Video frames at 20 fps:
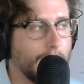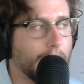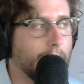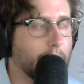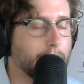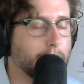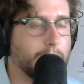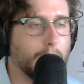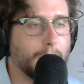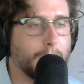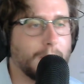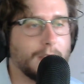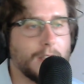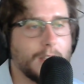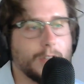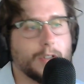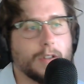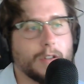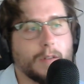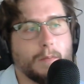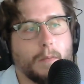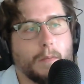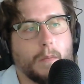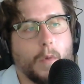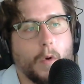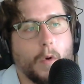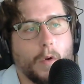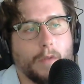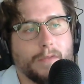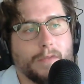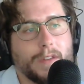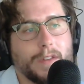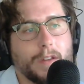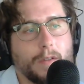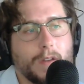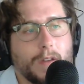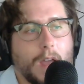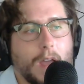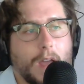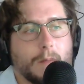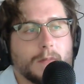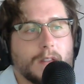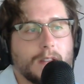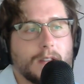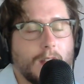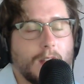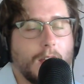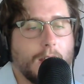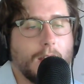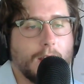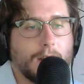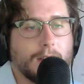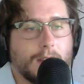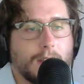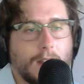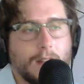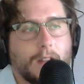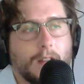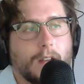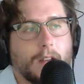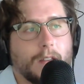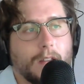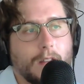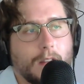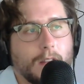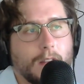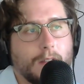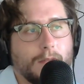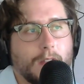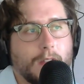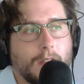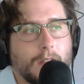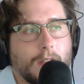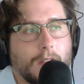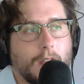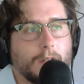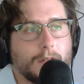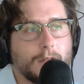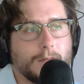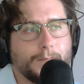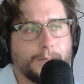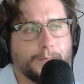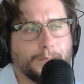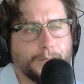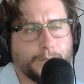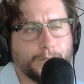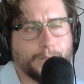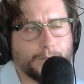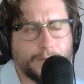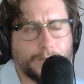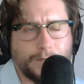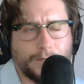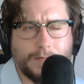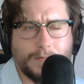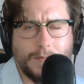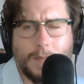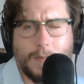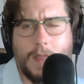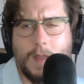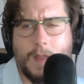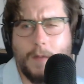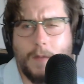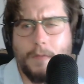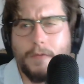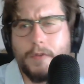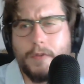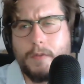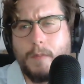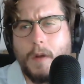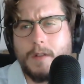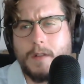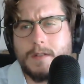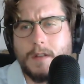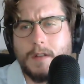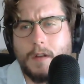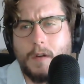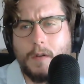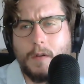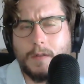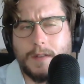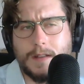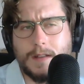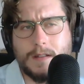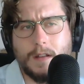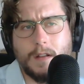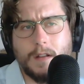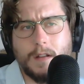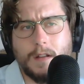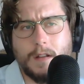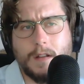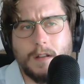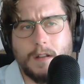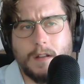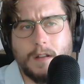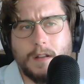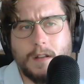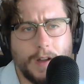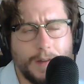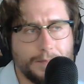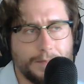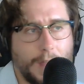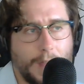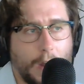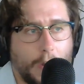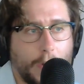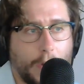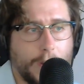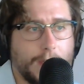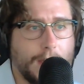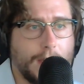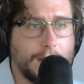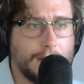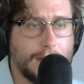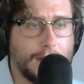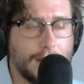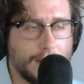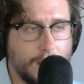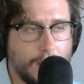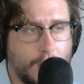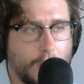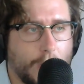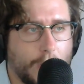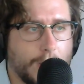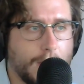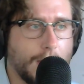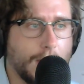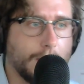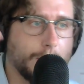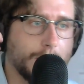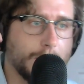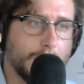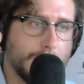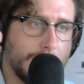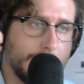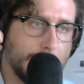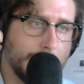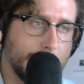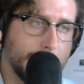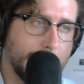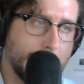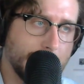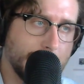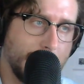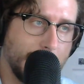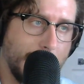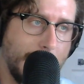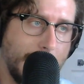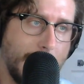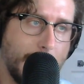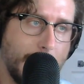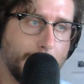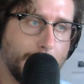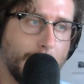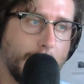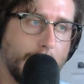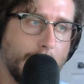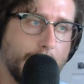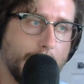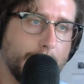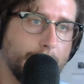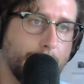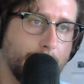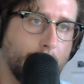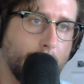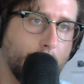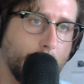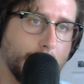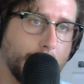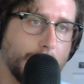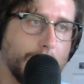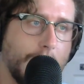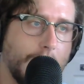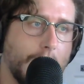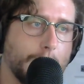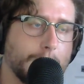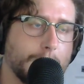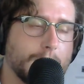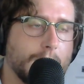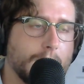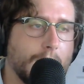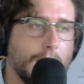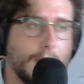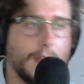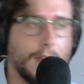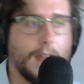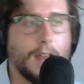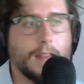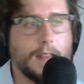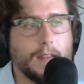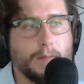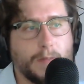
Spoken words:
implementation of more video games inside the vehicles. A few months ago, Tesla launched Tesla Arcade, which is like the Tesla app for the games,